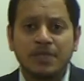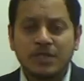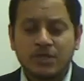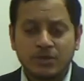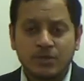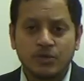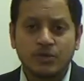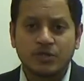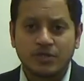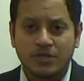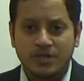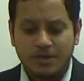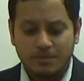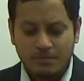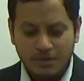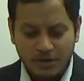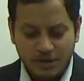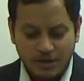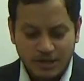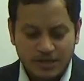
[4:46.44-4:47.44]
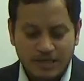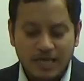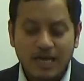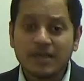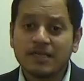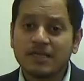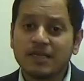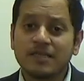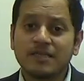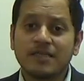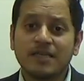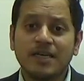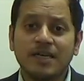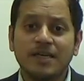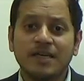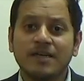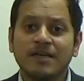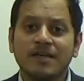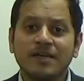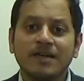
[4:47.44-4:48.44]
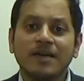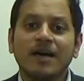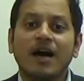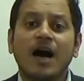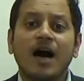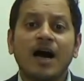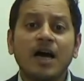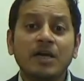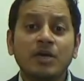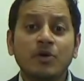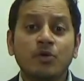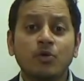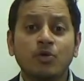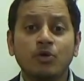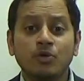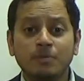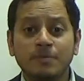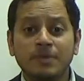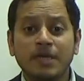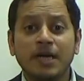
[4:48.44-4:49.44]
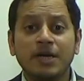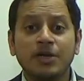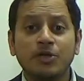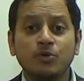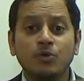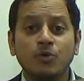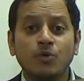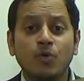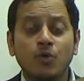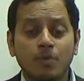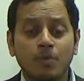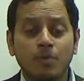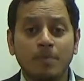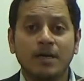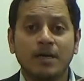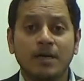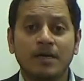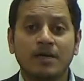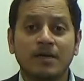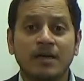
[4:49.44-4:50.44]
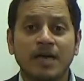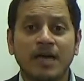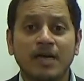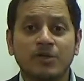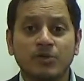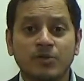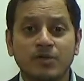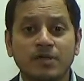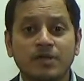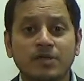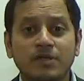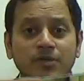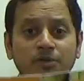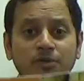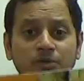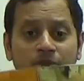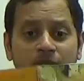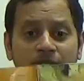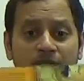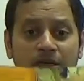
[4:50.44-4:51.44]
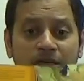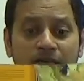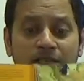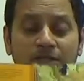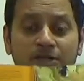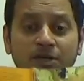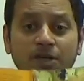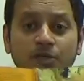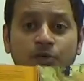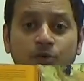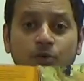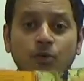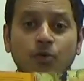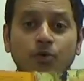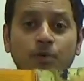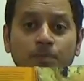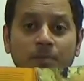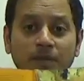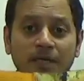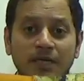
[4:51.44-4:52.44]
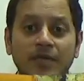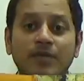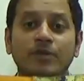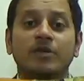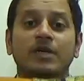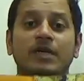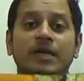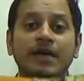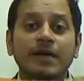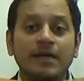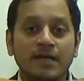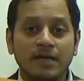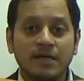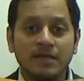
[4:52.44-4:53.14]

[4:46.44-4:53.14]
based question? Because as I say, I hope that you open, as you listen to this lecture, you open your atlas.